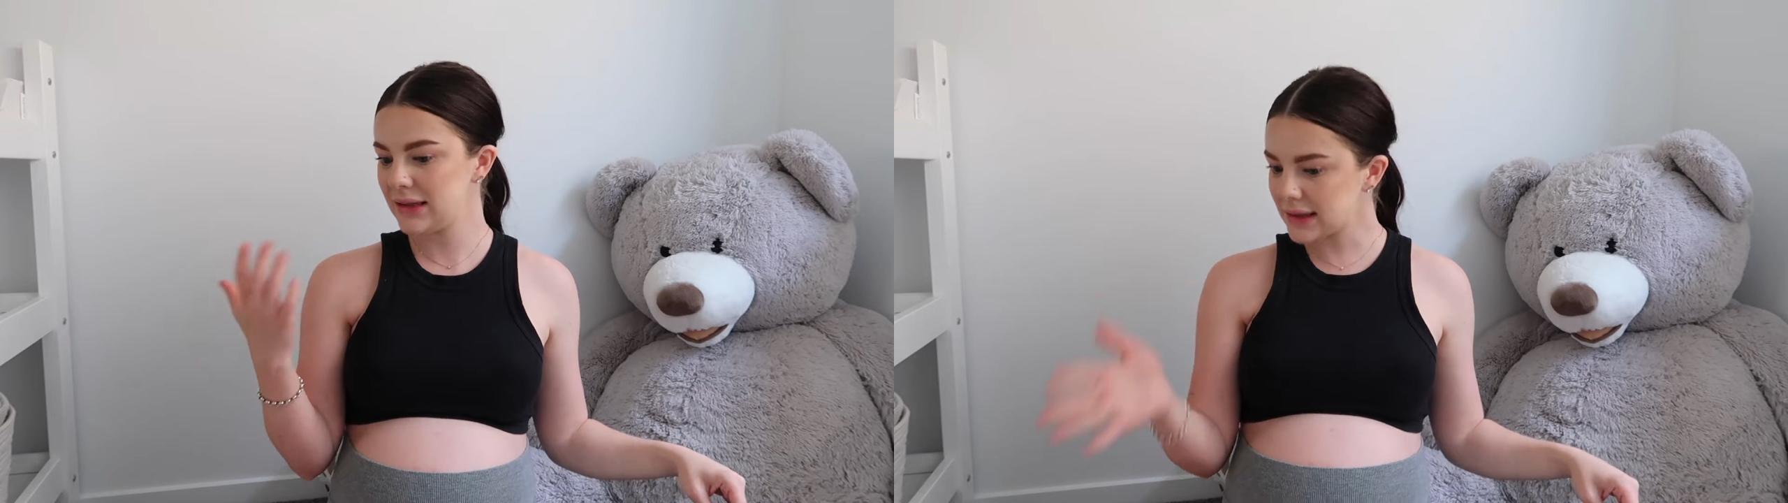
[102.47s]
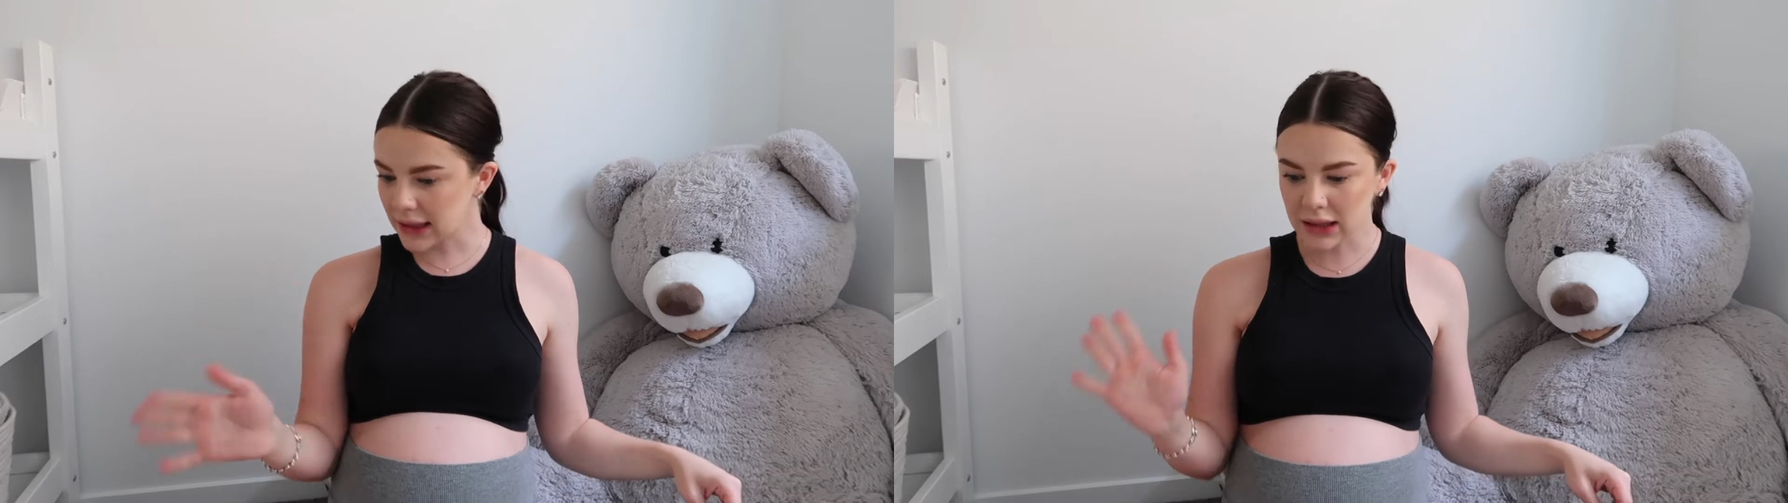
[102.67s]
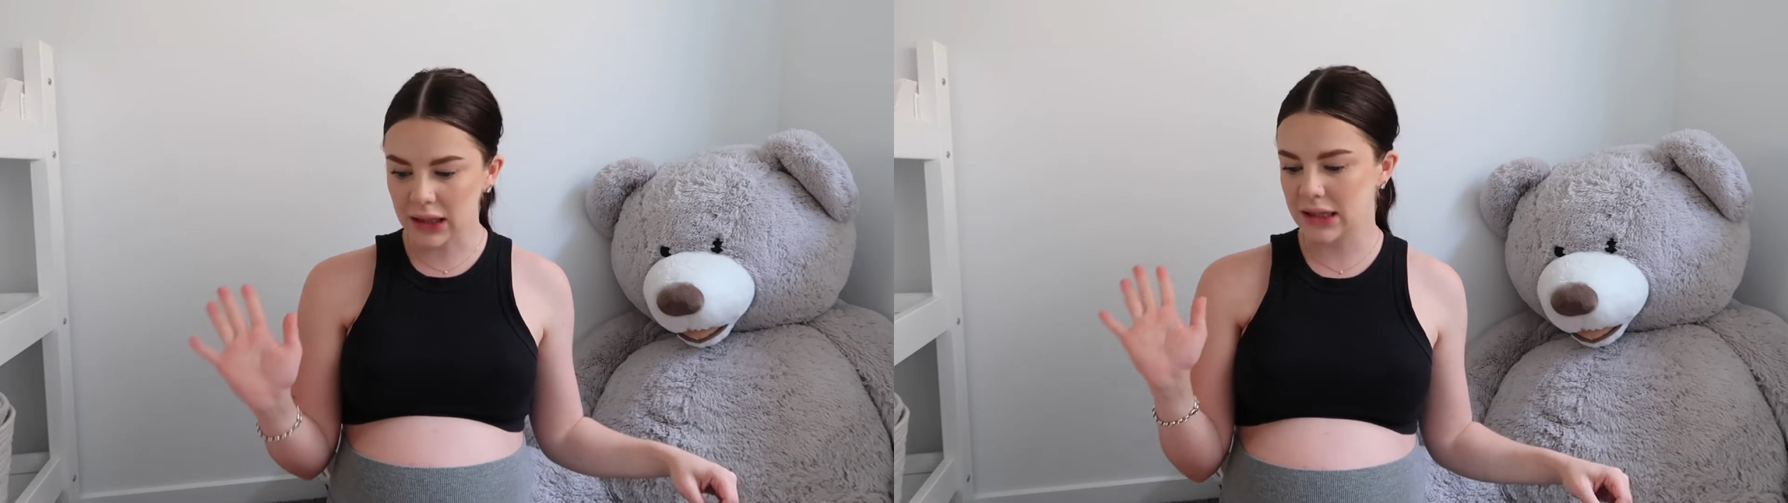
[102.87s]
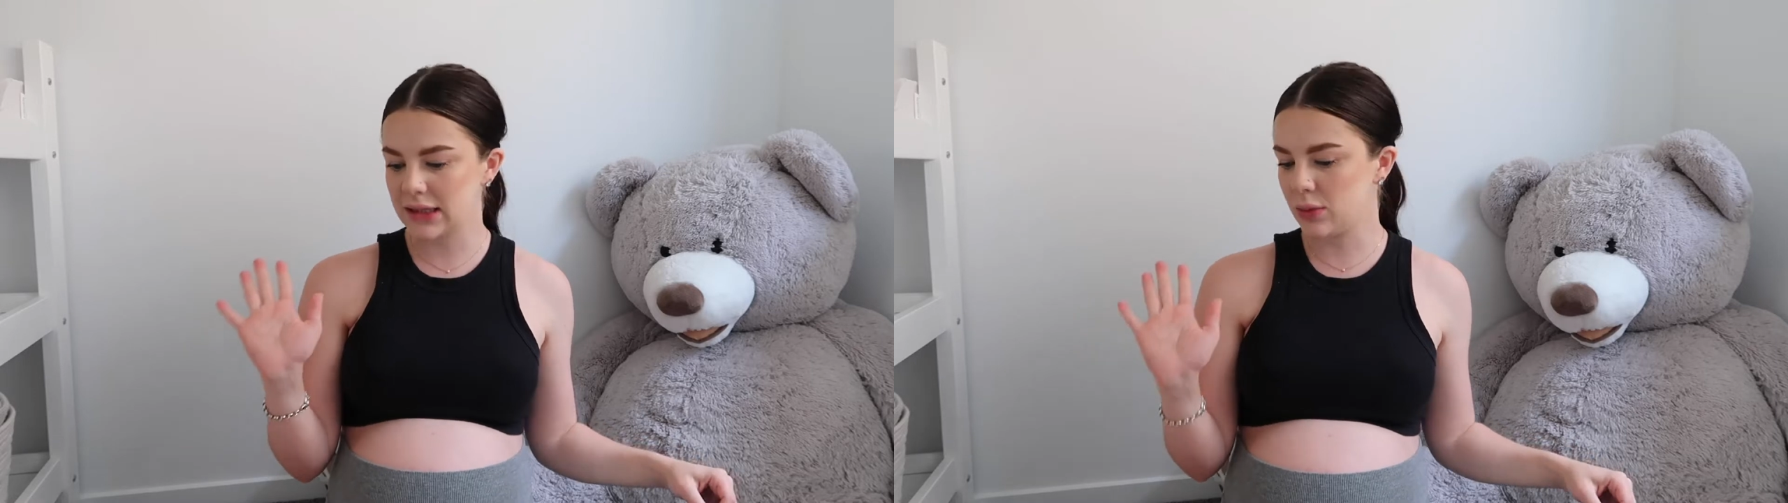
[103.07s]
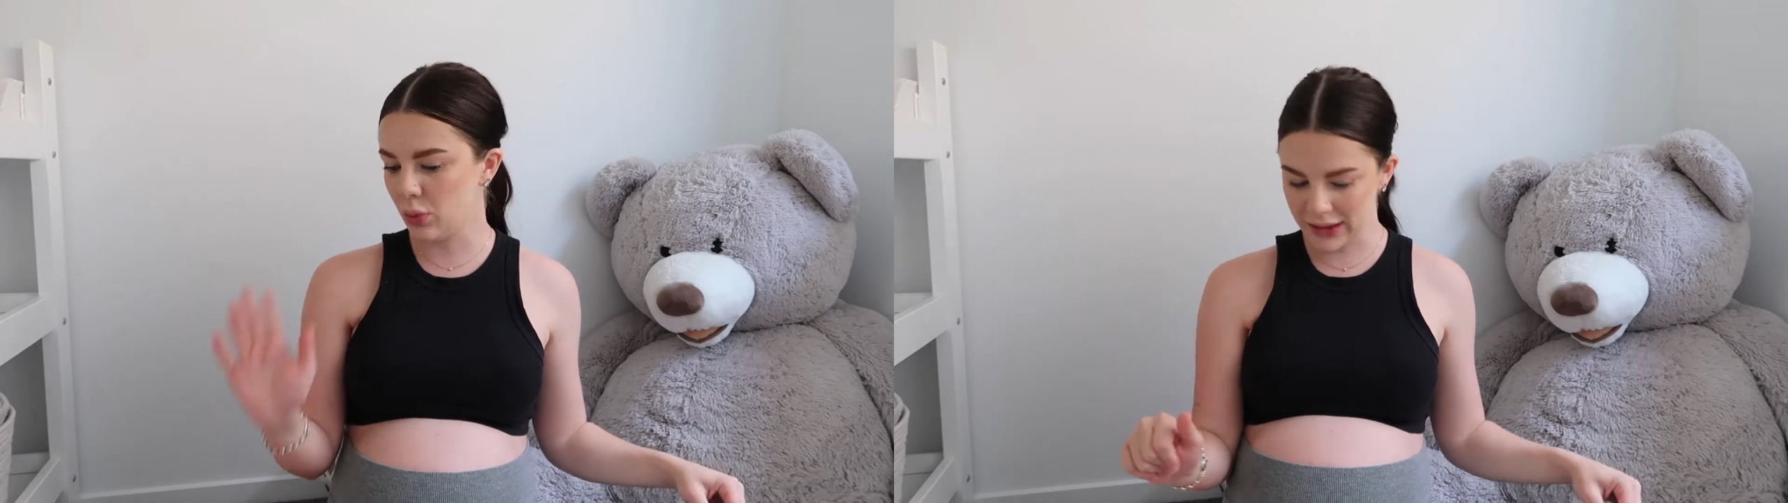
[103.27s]

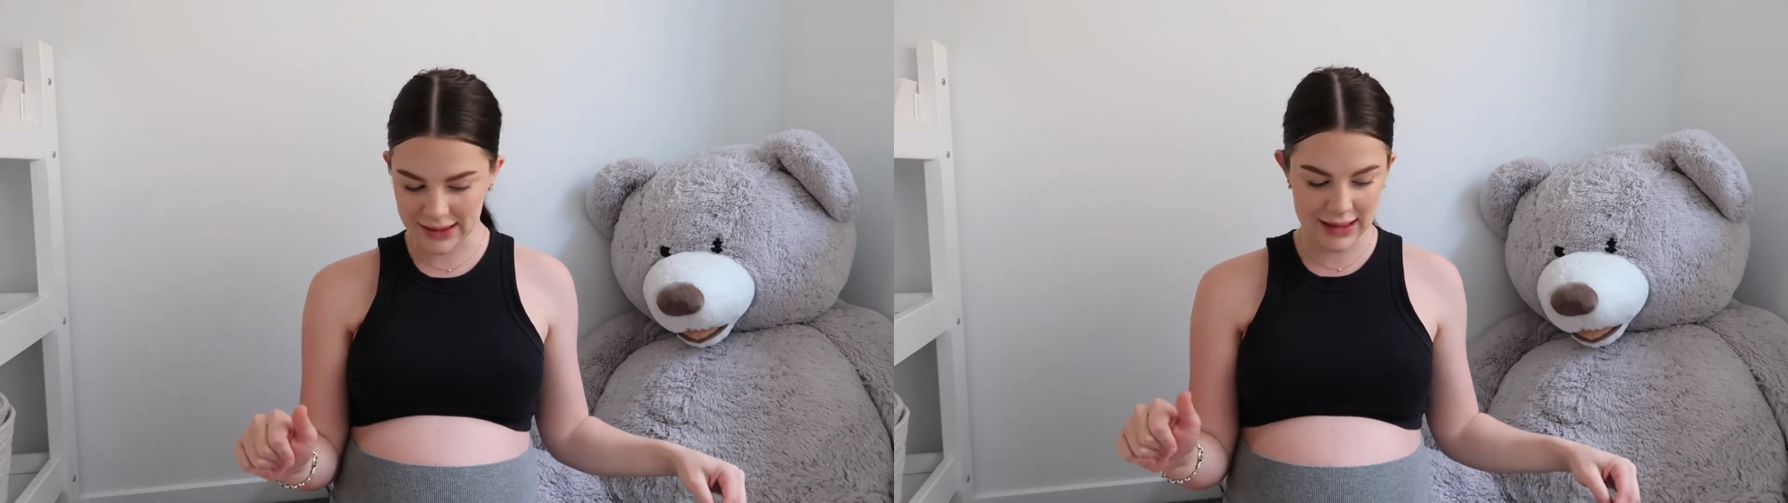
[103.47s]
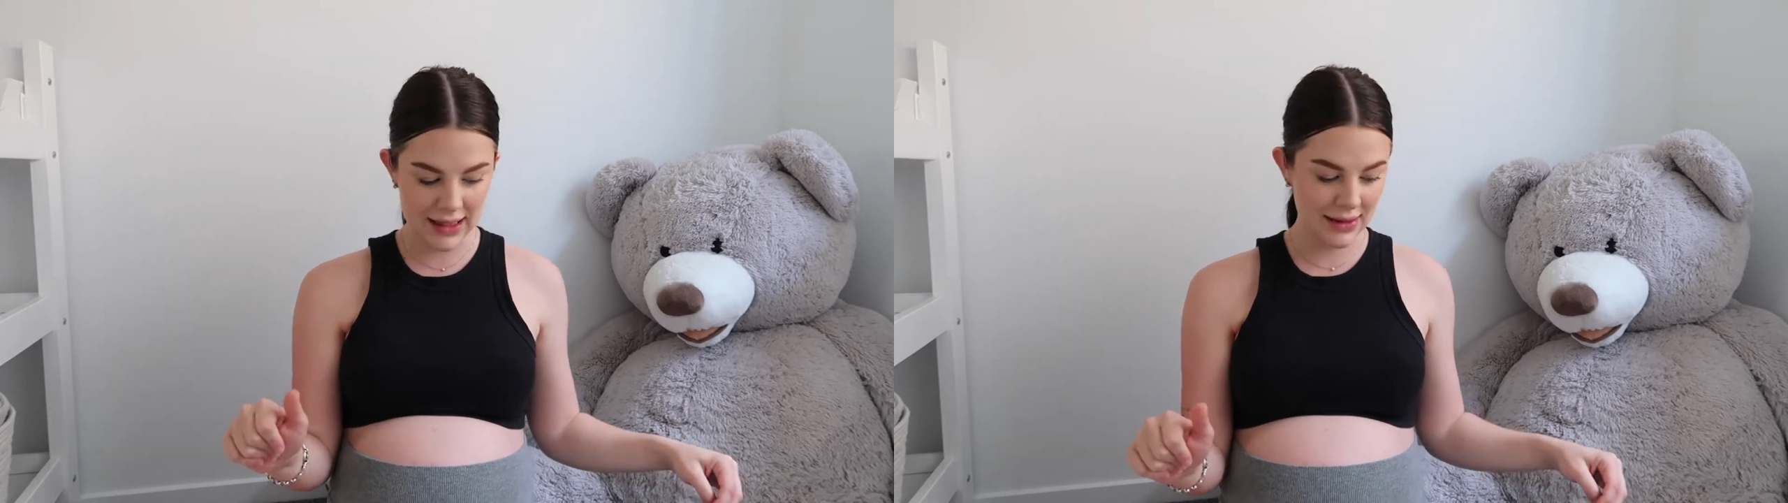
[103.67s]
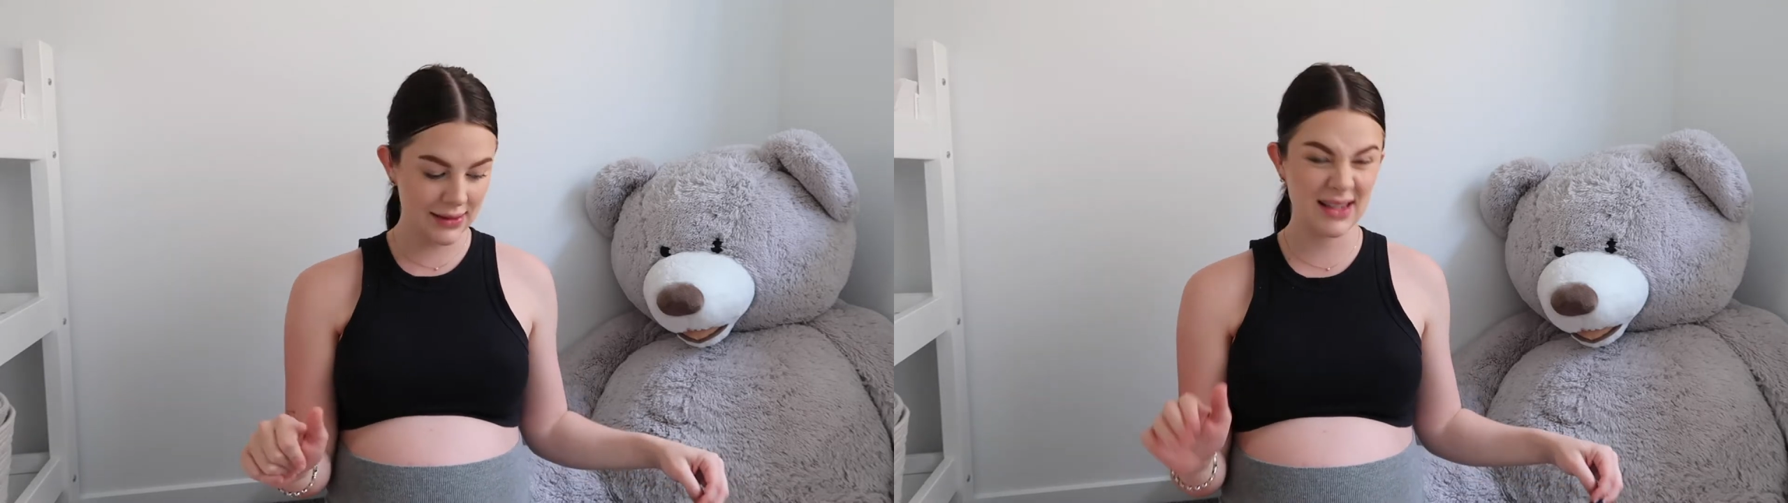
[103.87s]
singlets, onesies,